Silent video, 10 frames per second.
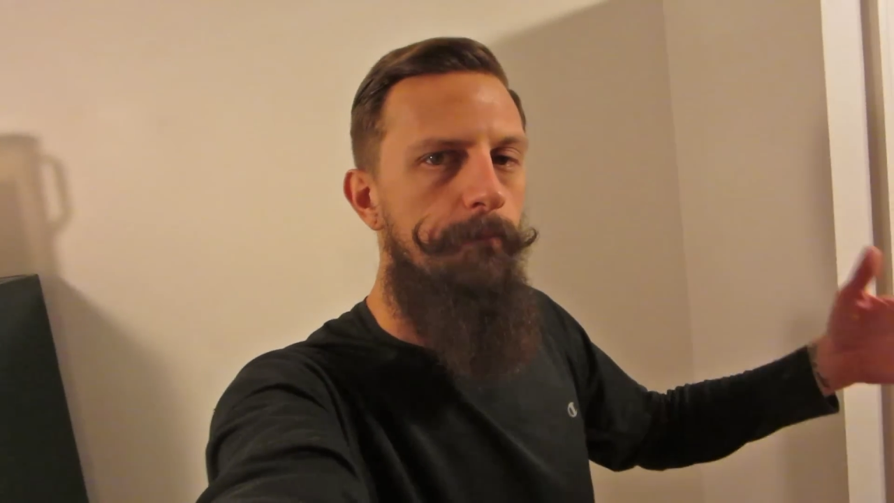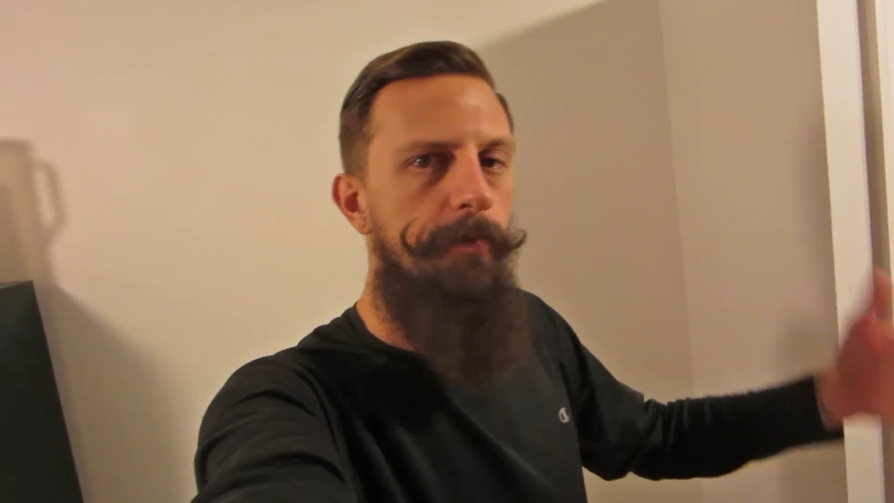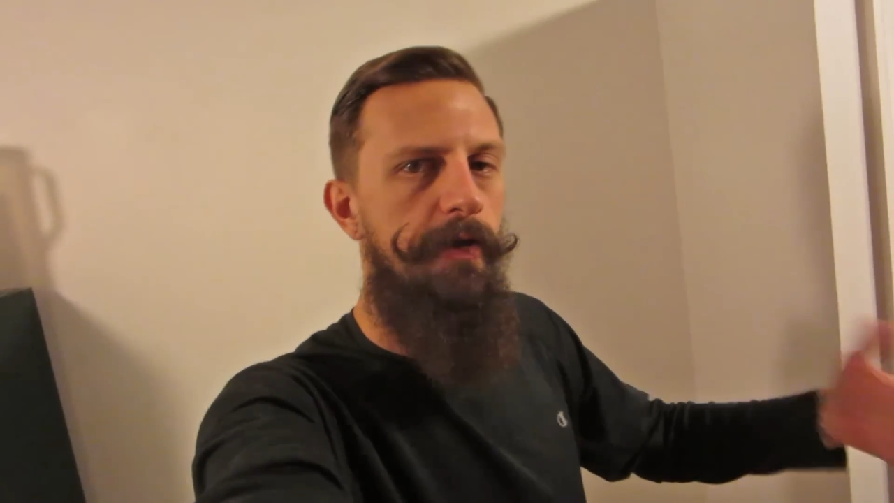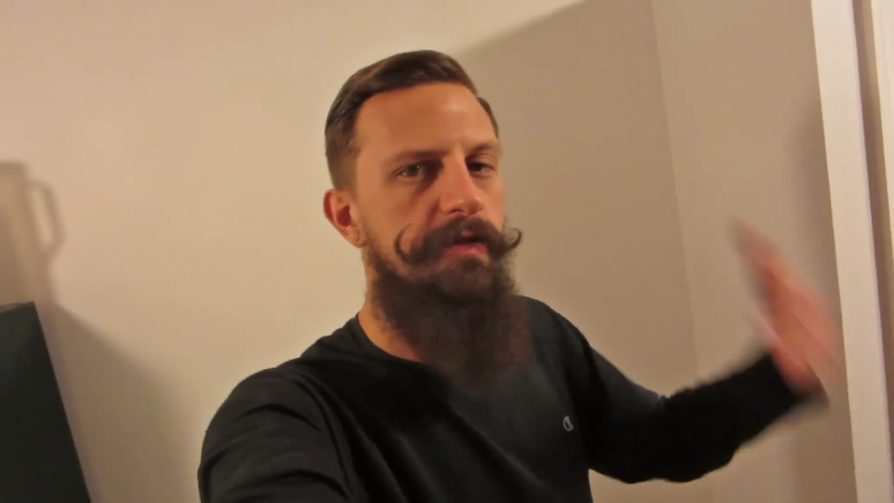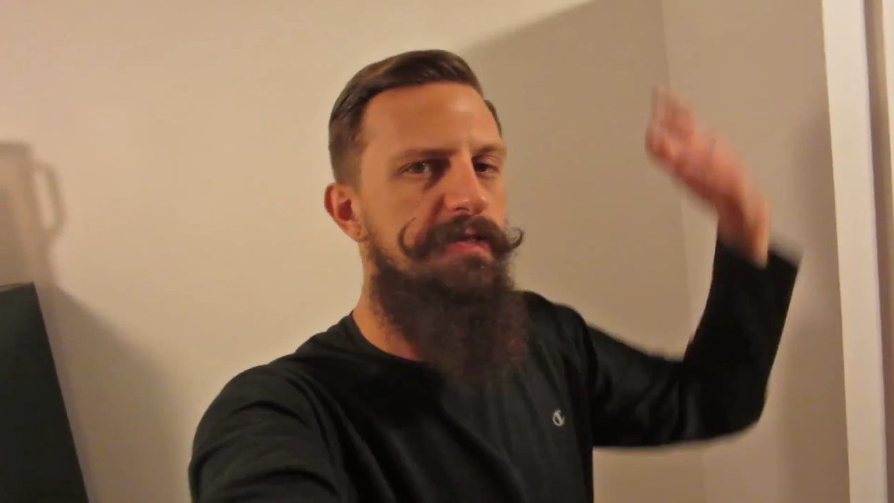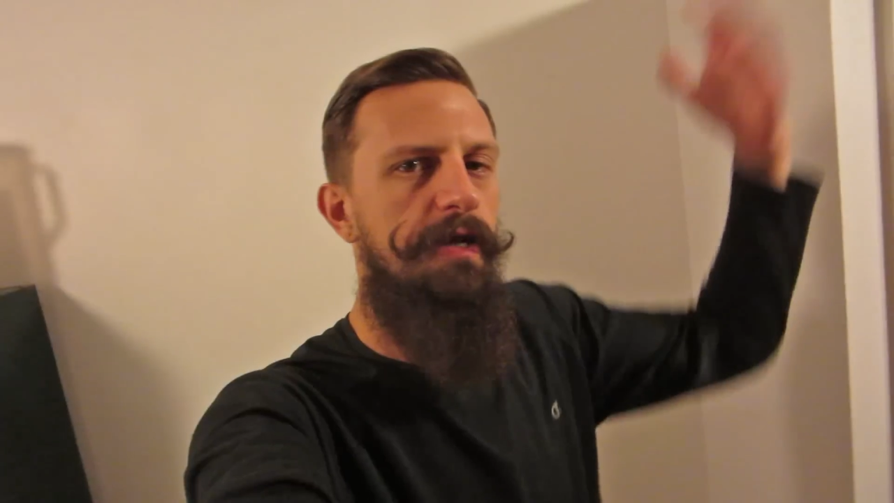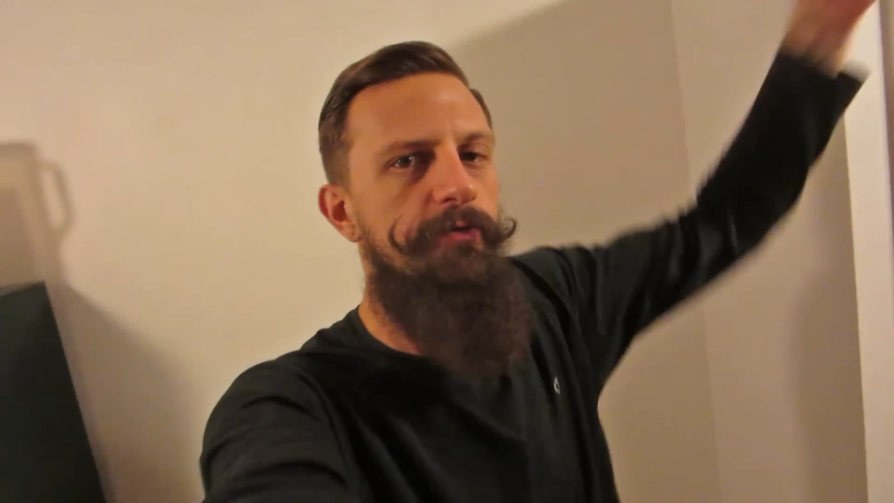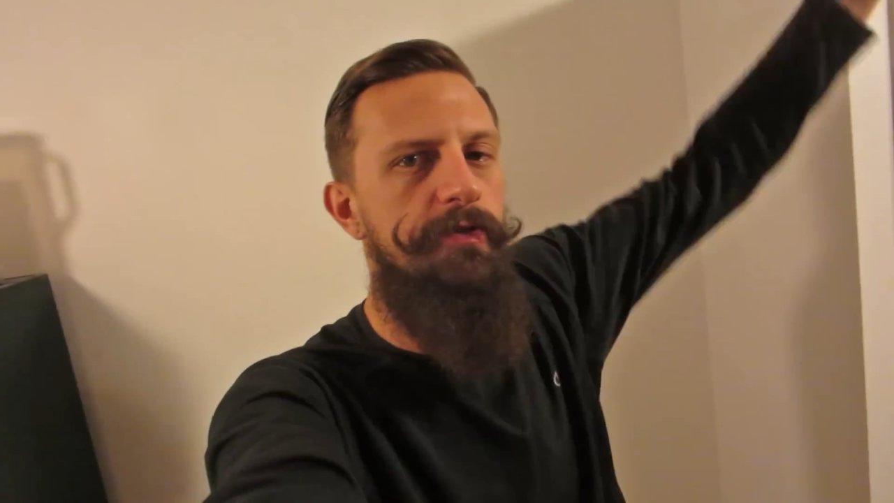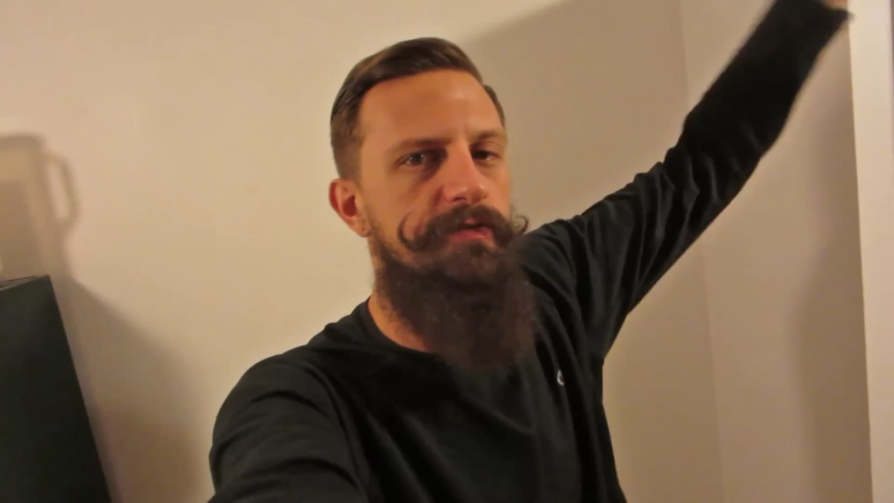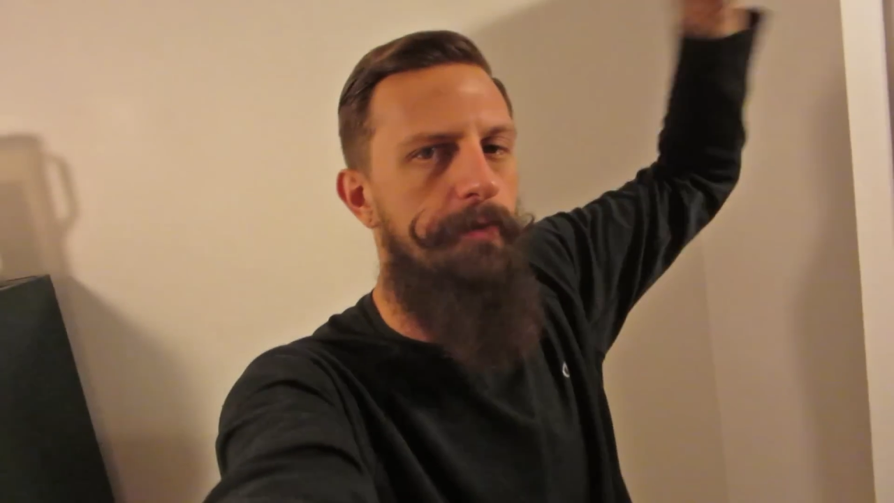but it's kind of
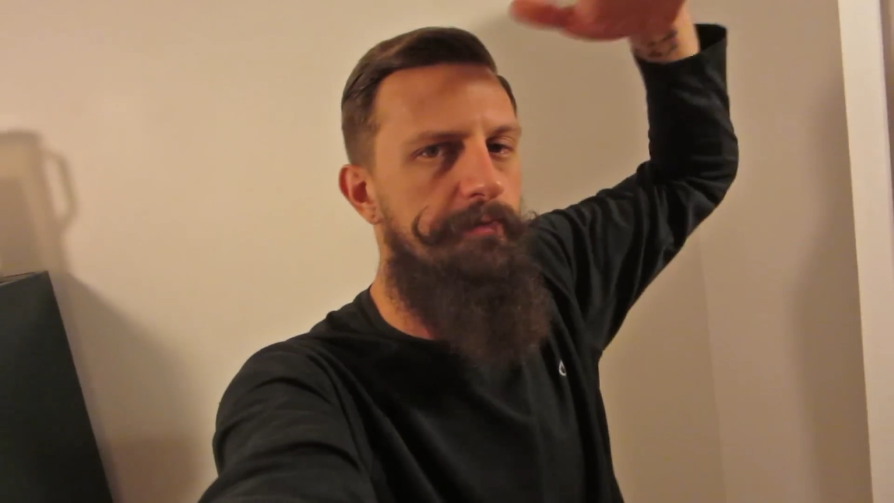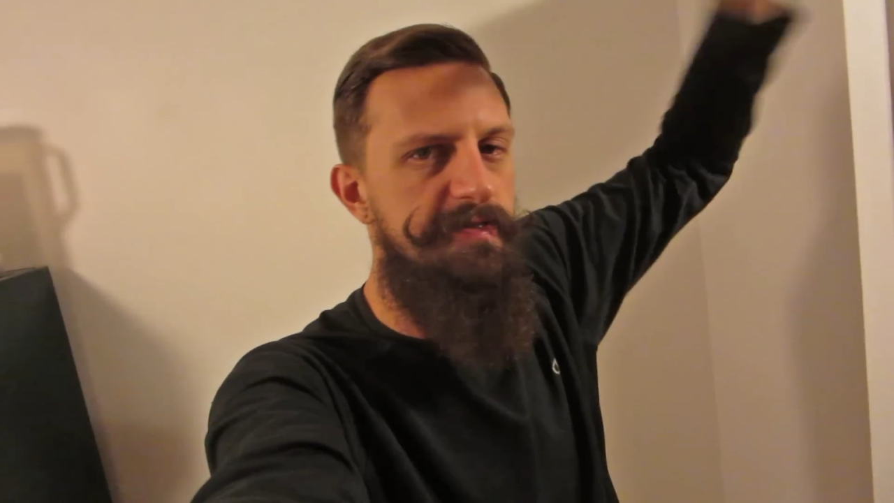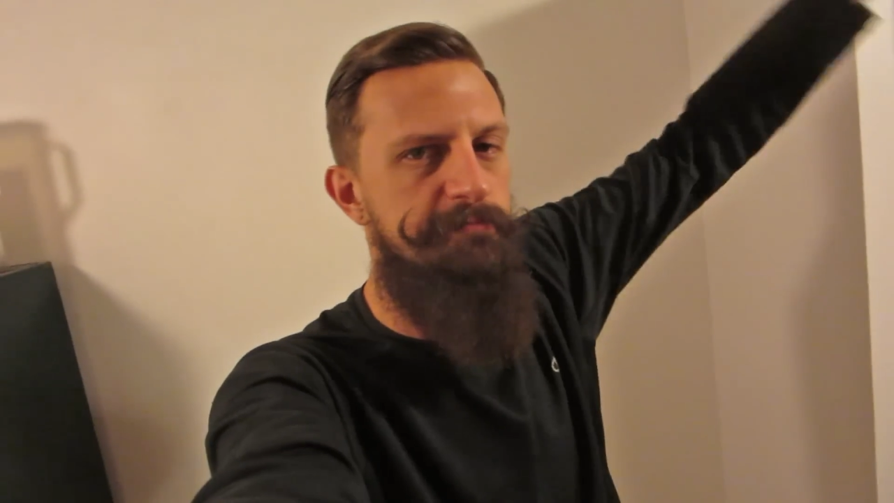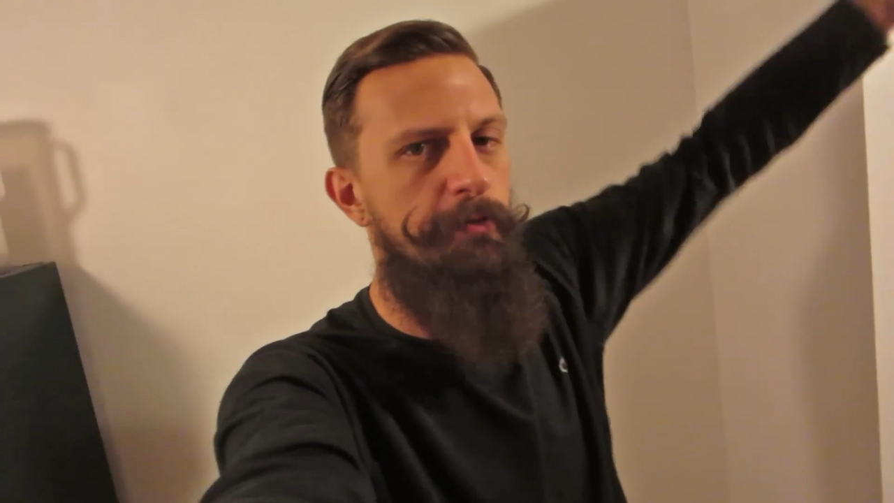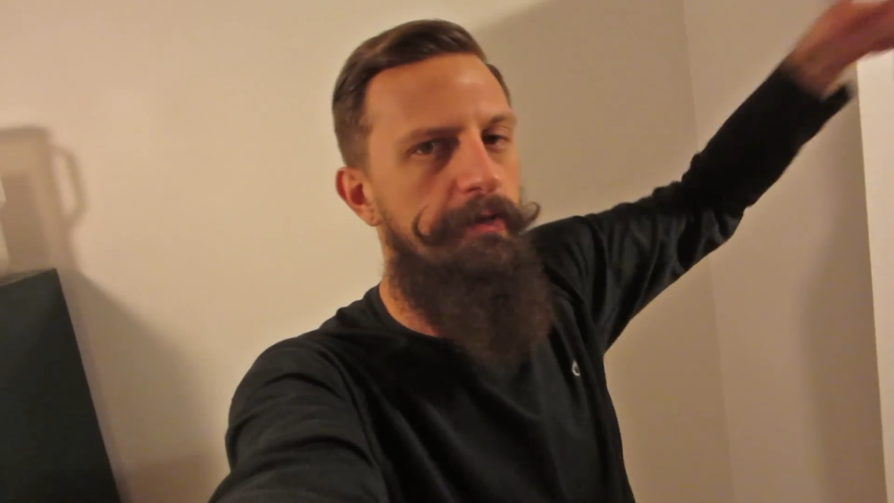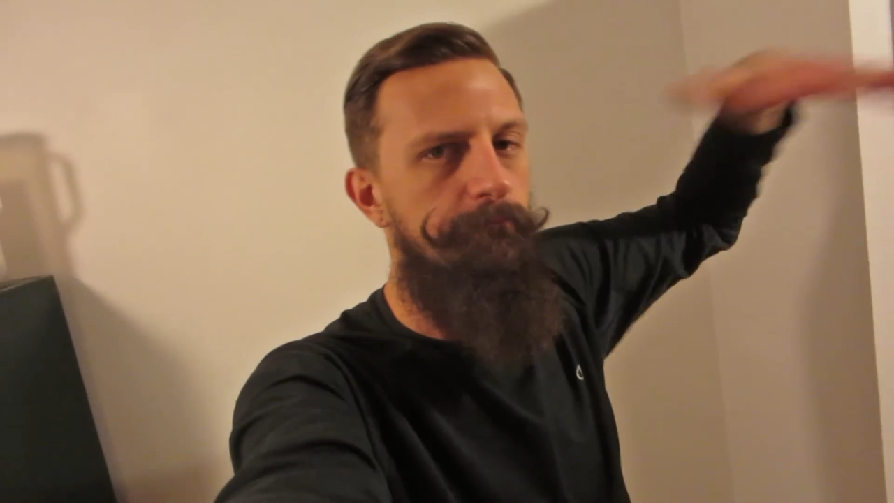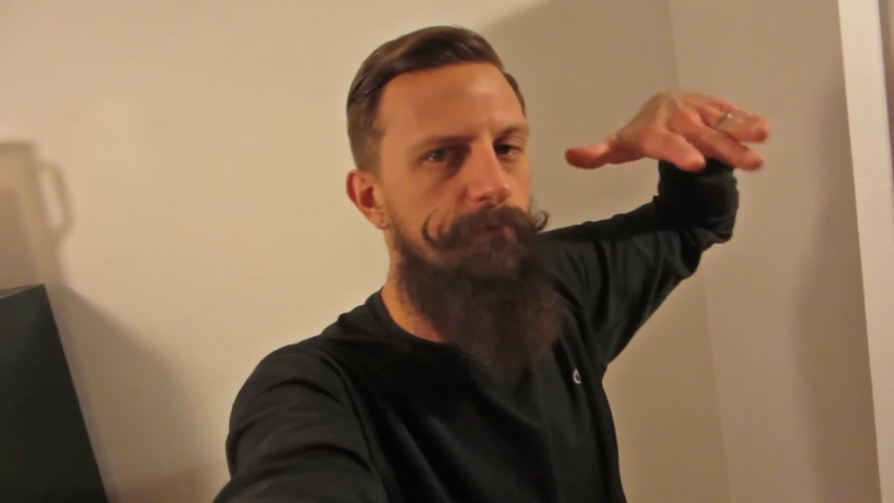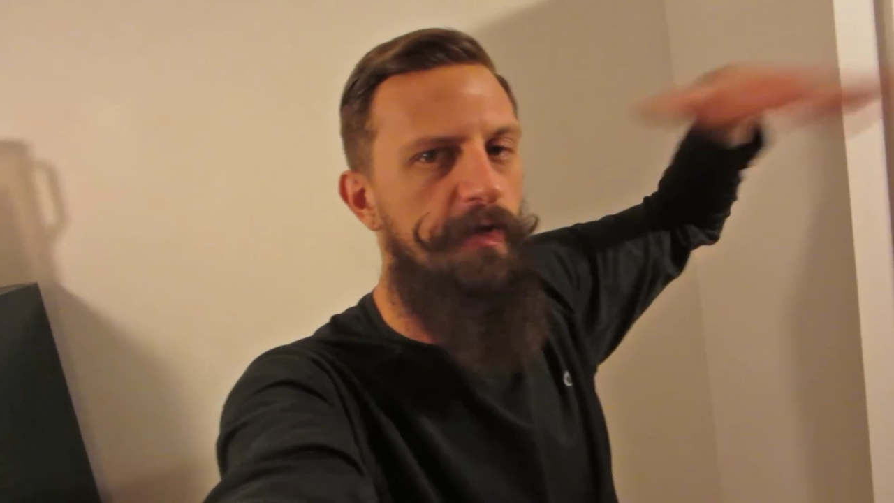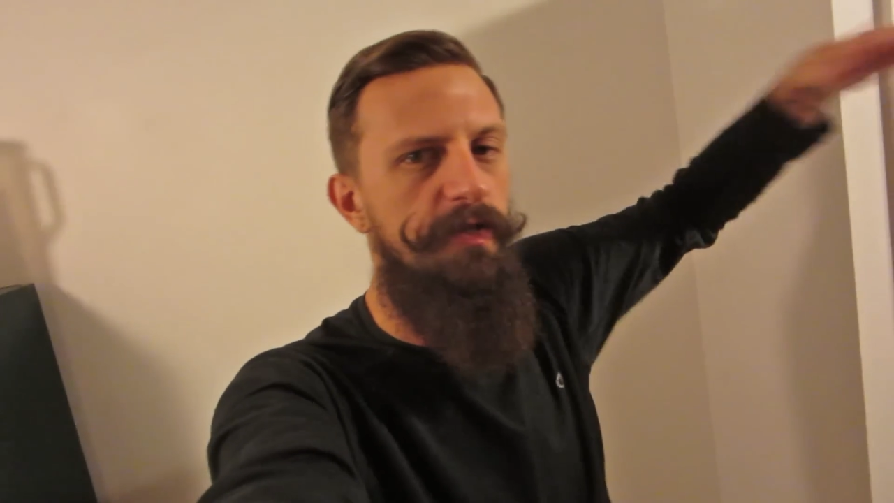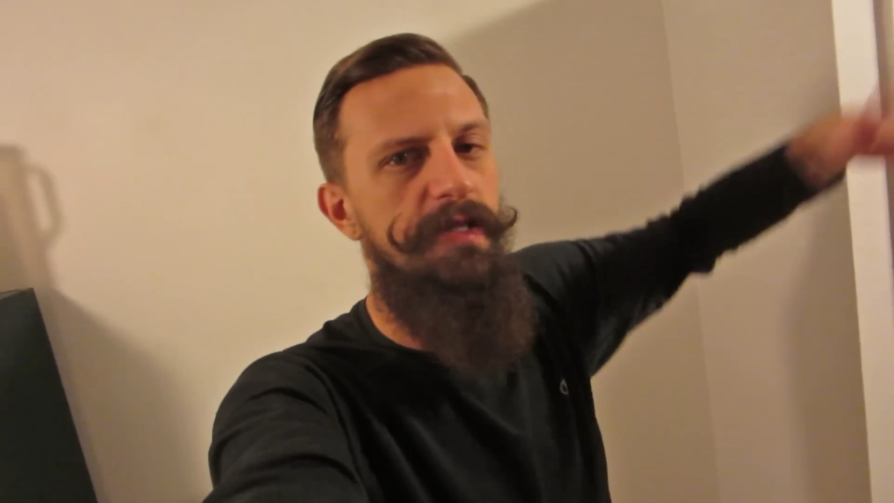on the top of this
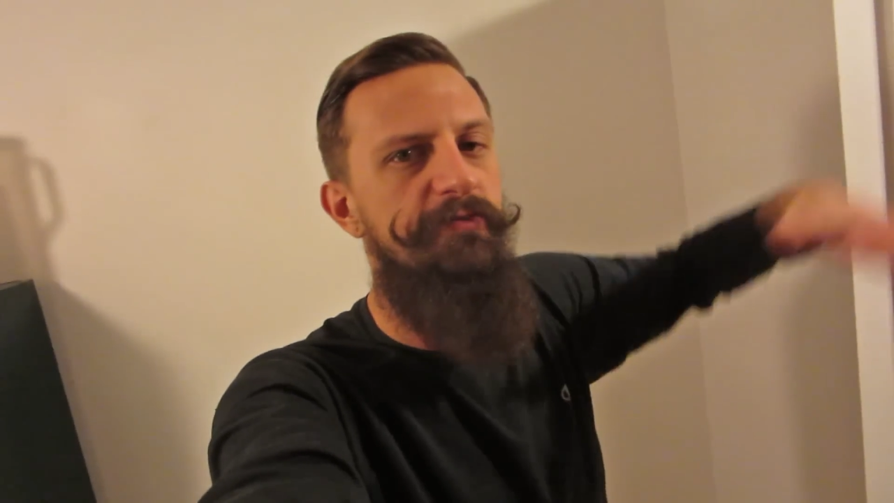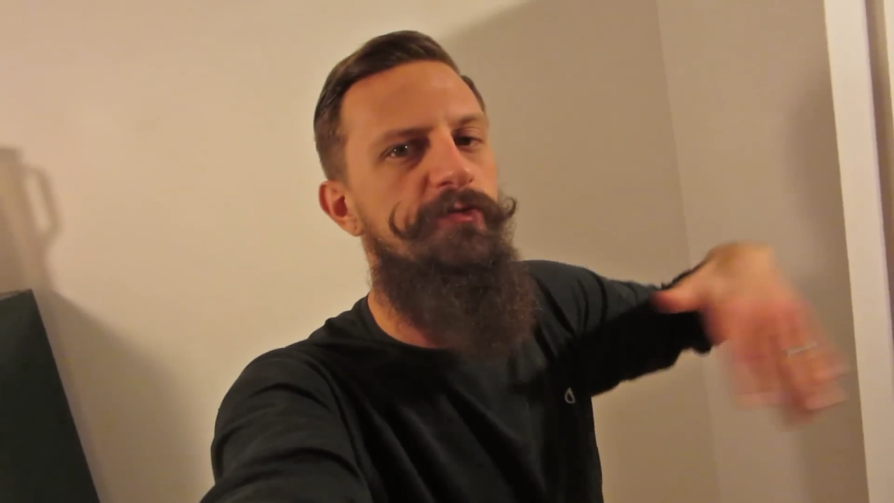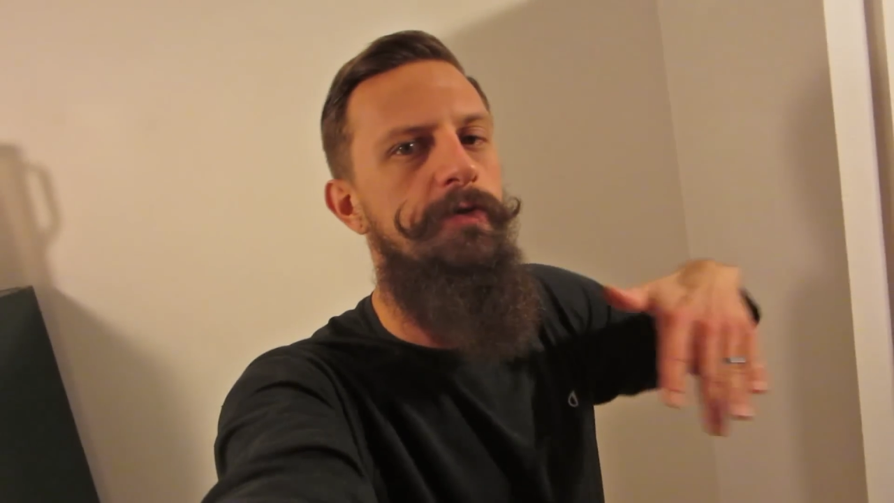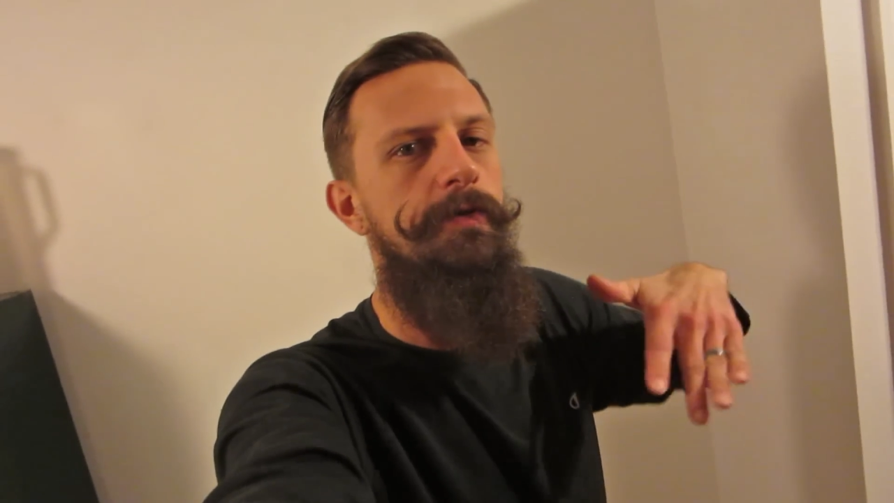big cliff